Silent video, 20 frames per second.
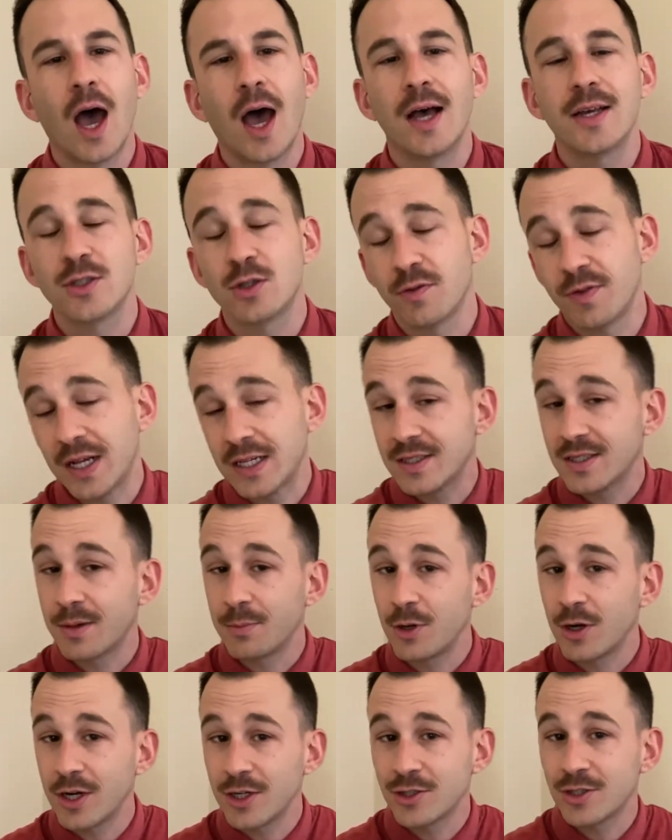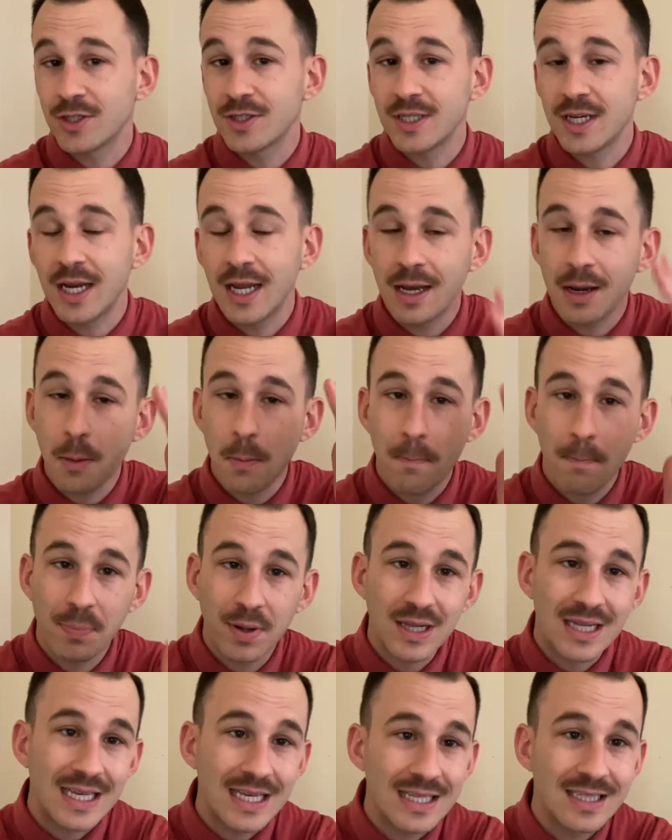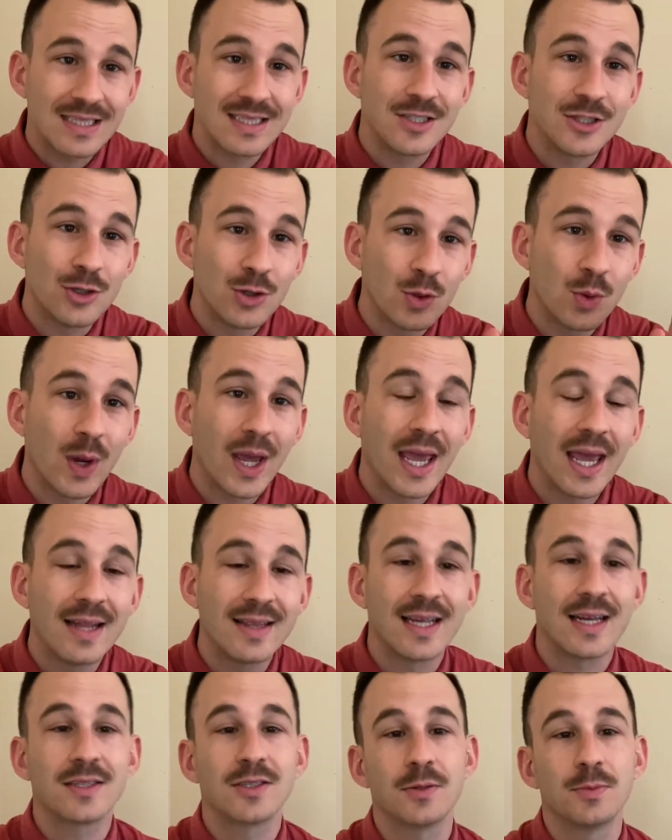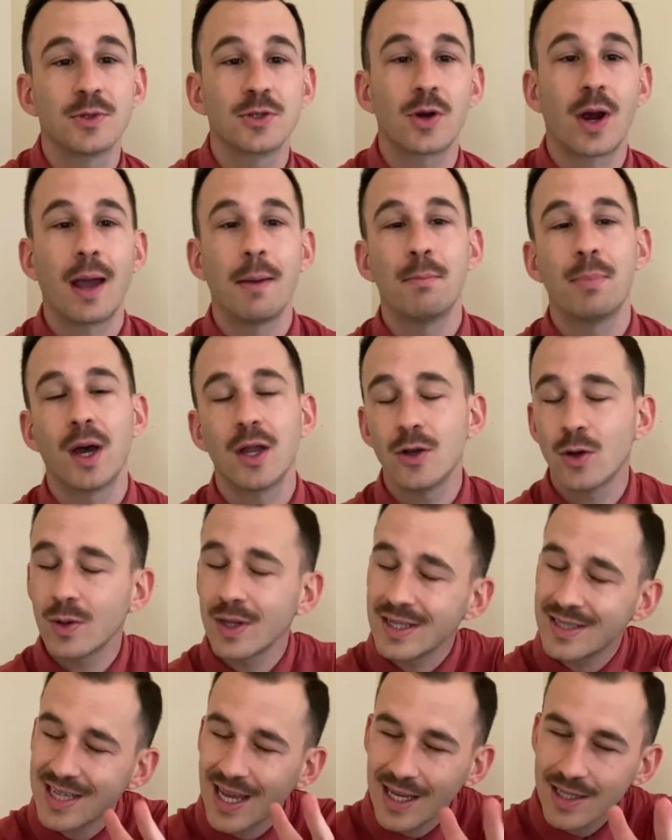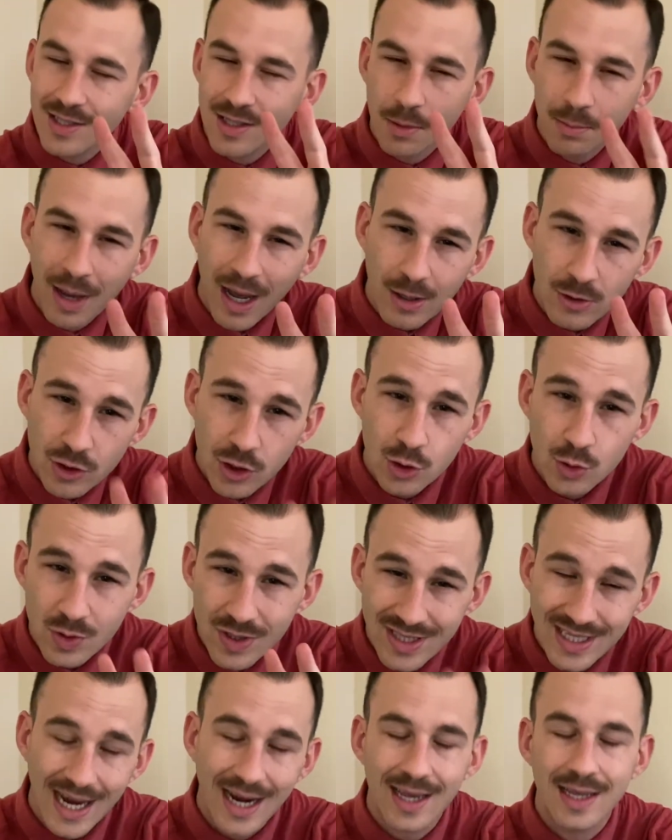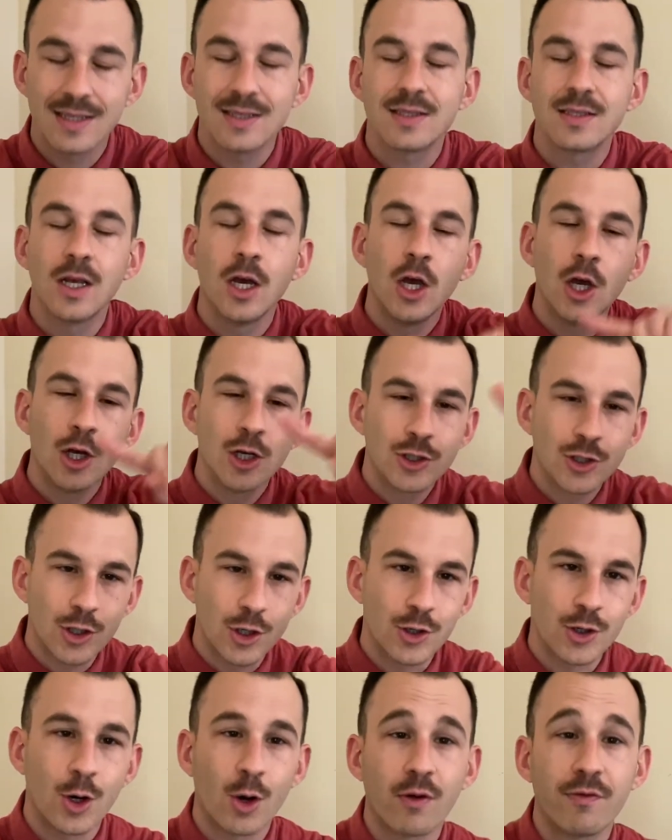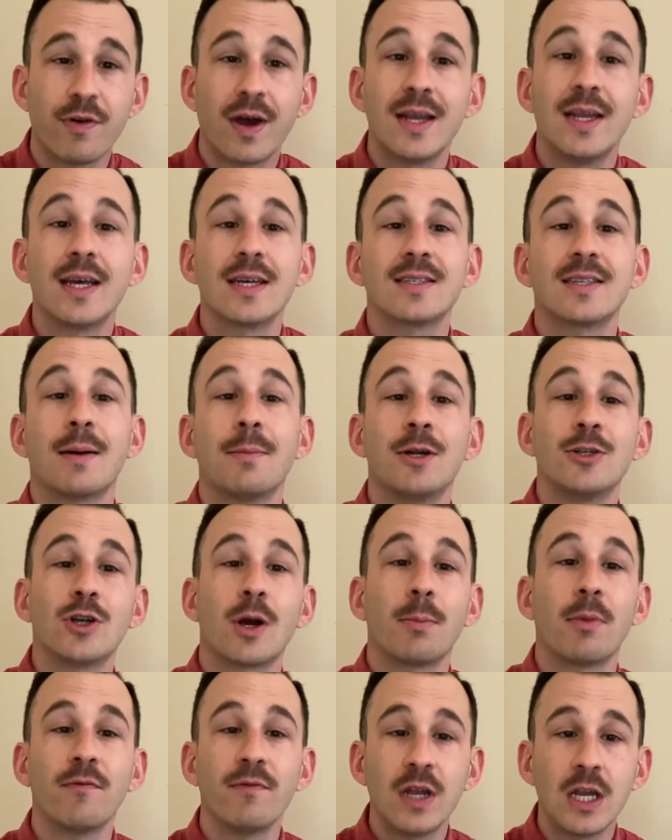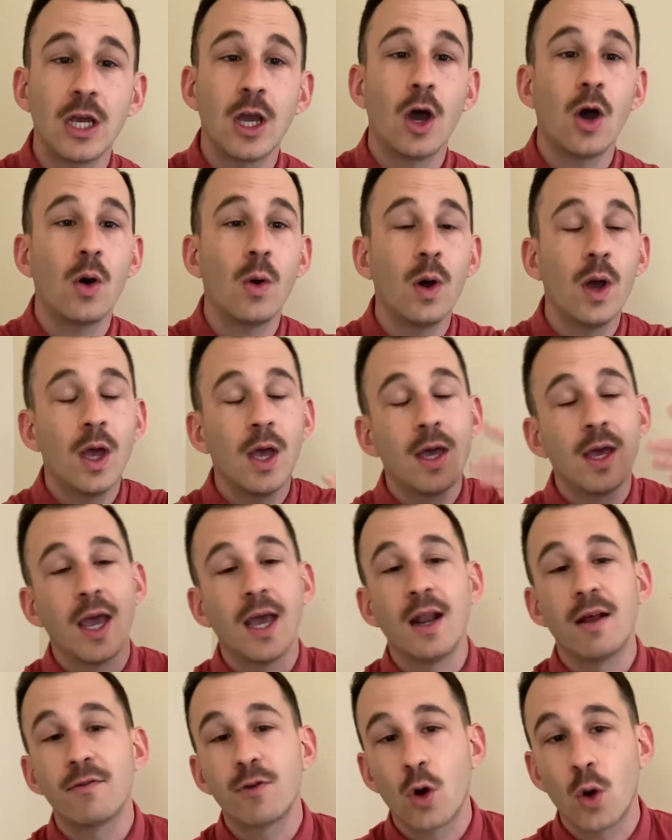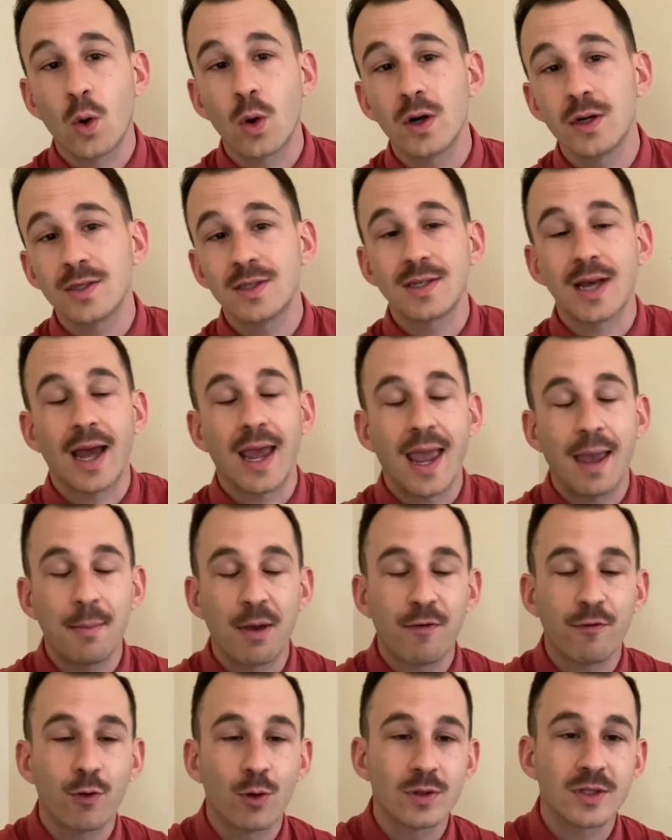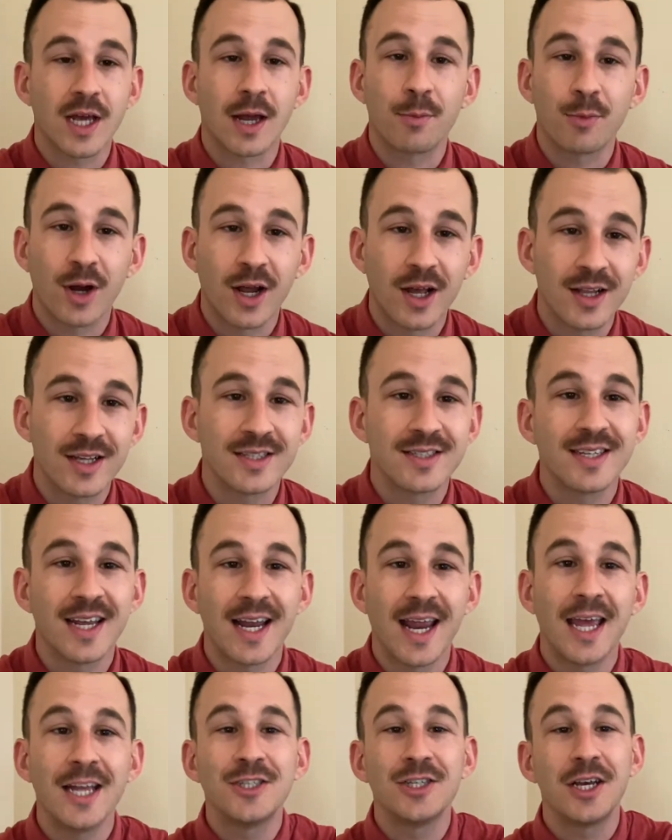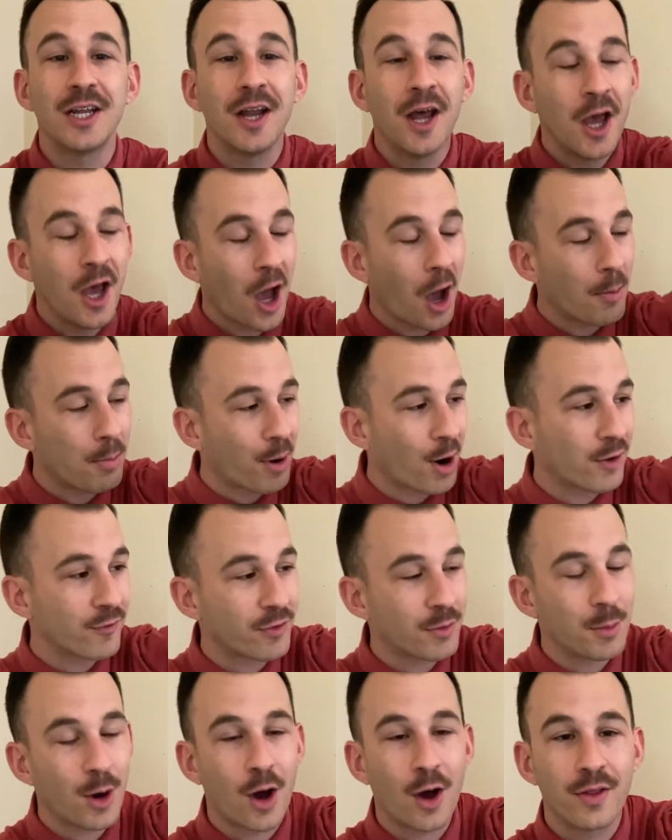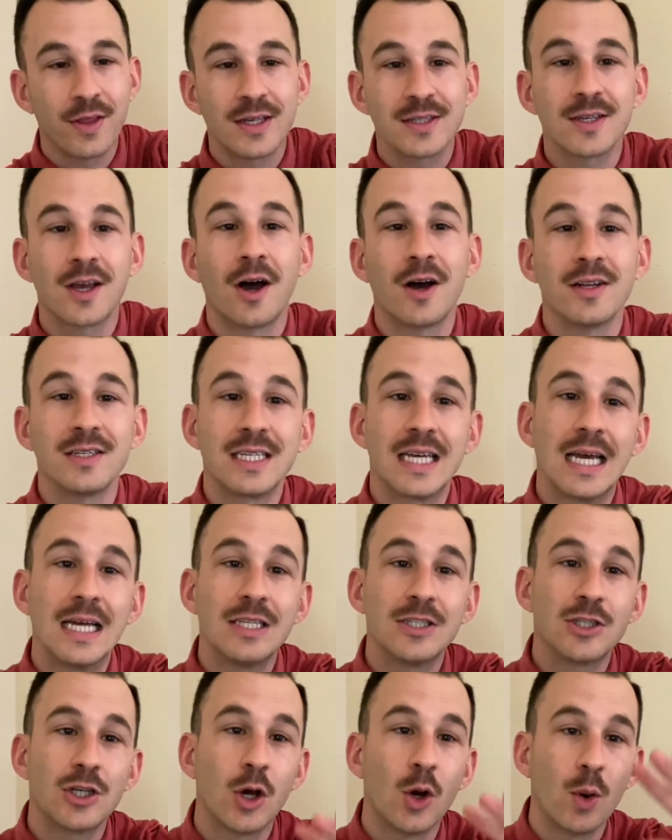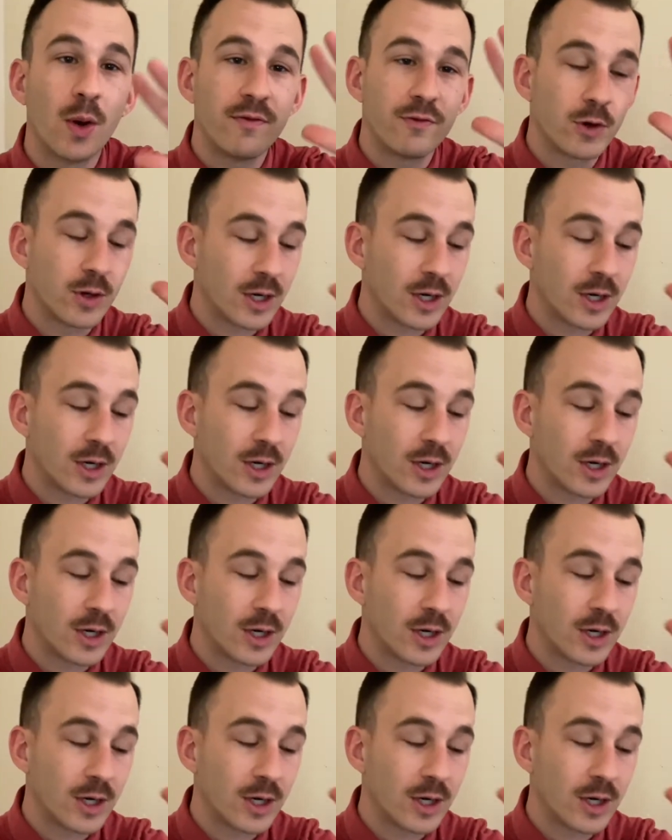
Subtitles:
So if that's something you're interested in, please do hit that subscribe button. It only takes you about 2 seconds, so you're notified next time I drop a video. And of course, I am a full-time real estate agent apart from all this content. So if you're